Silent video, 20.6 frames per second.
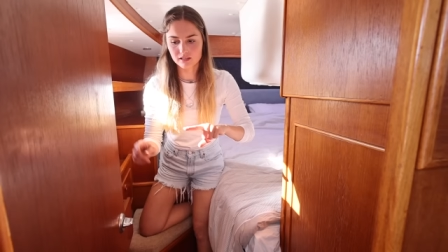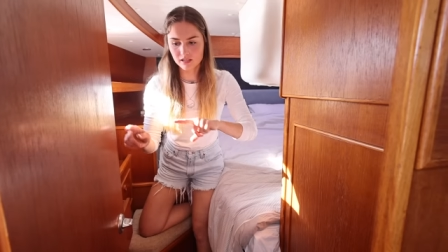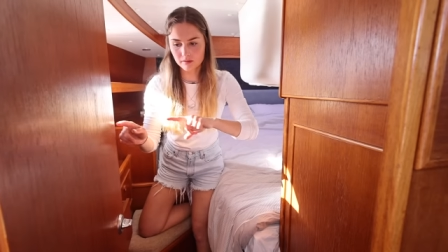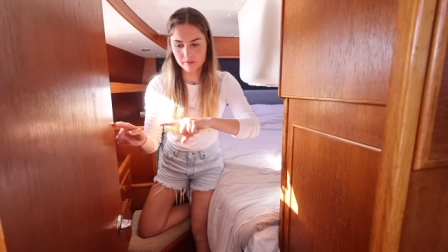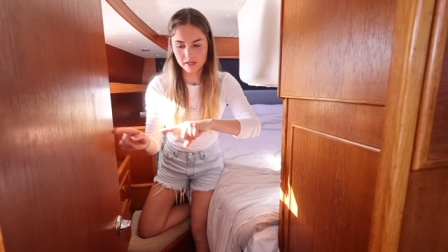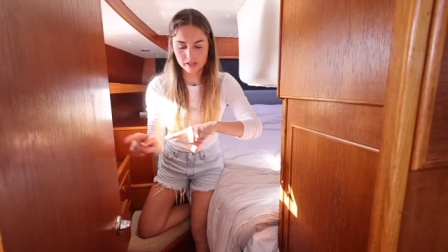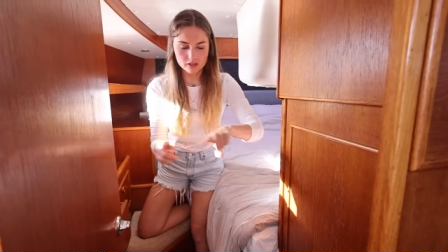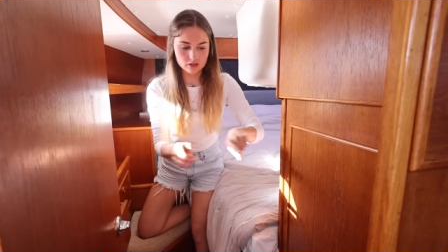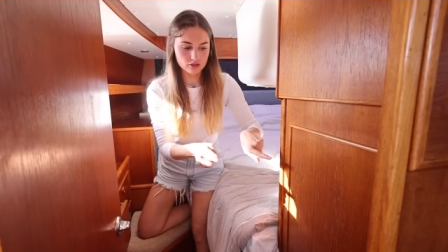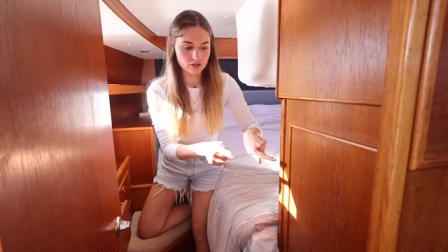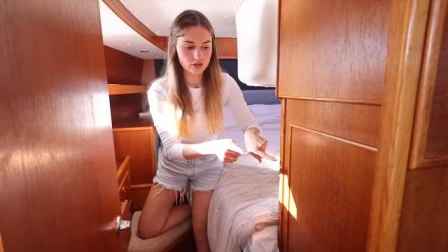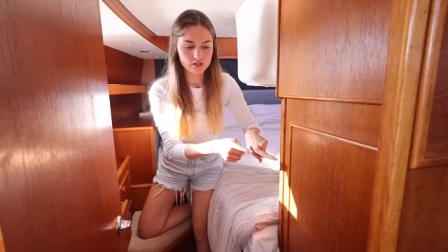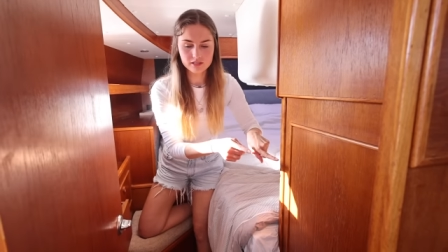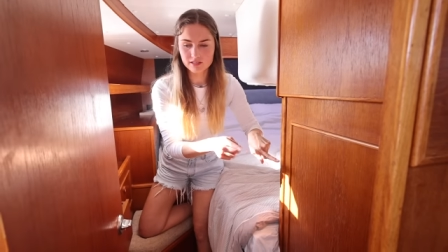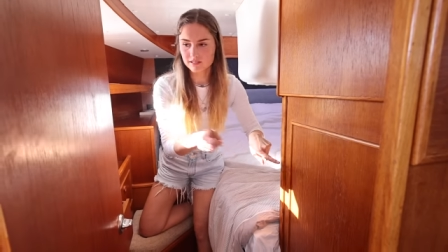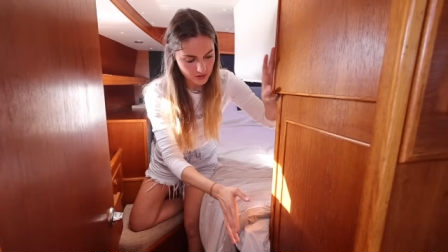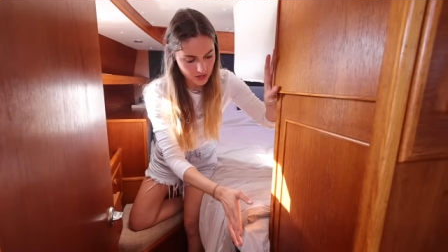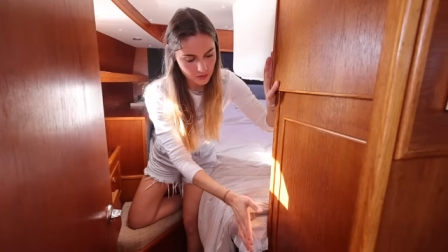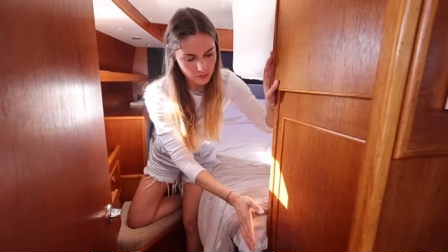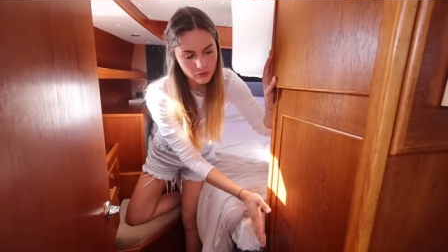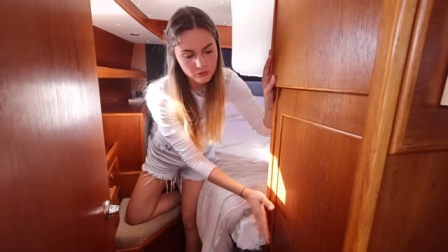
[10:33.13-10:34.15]
Coming across,
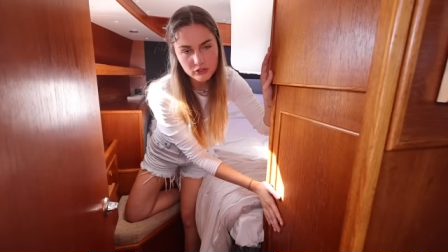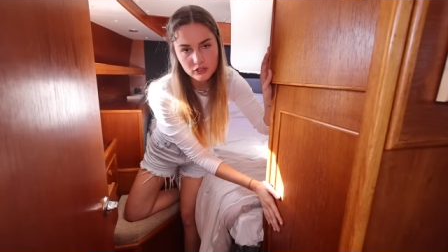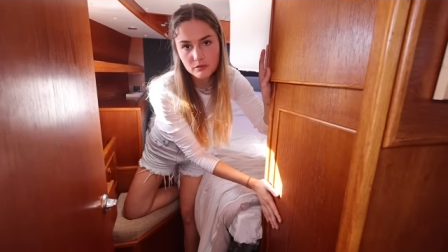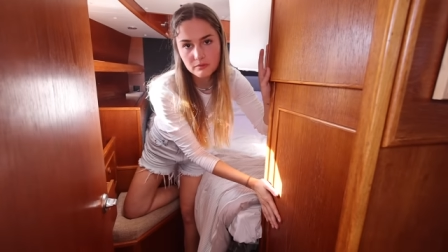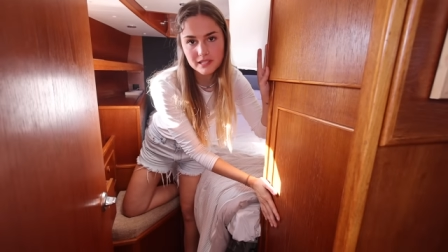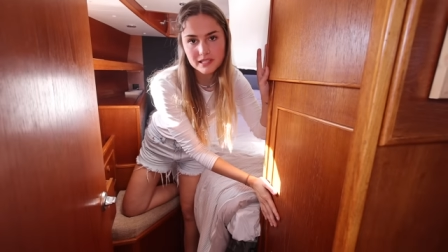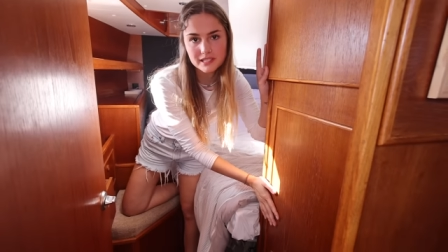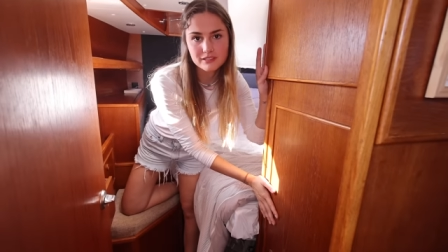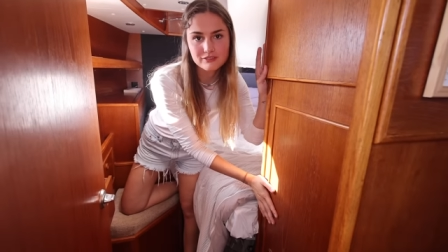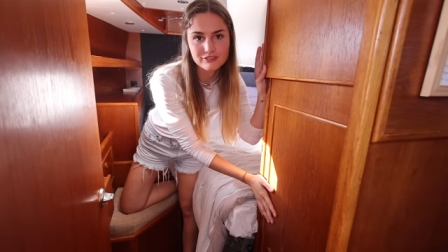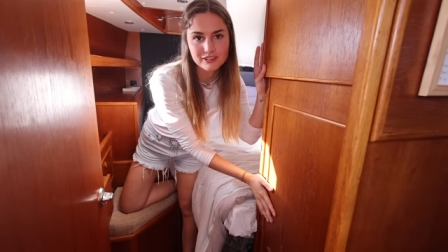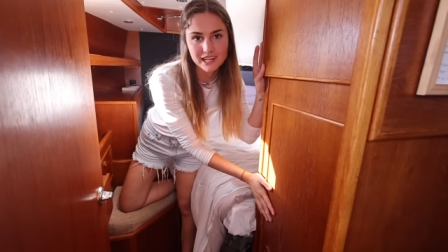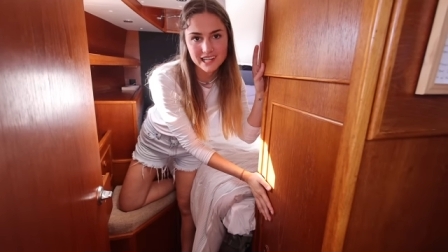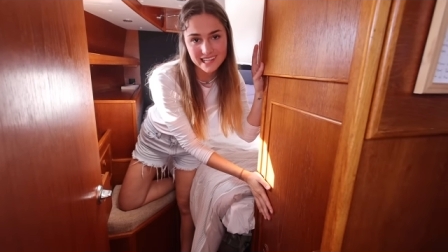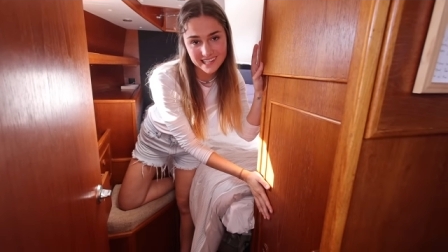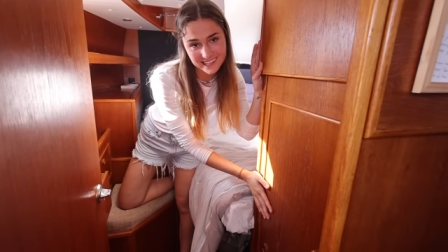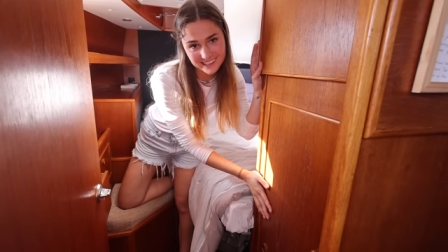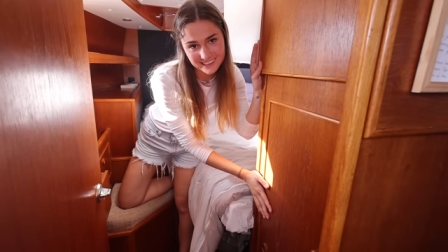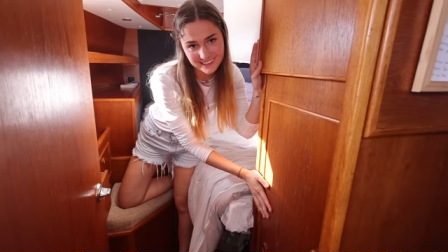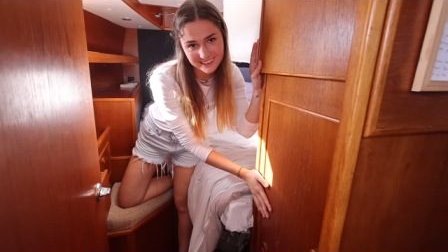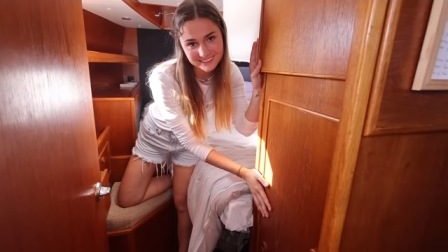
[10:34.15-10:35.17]
my wardrobe is right
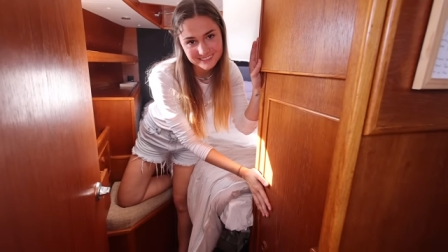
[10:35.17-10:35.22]
here.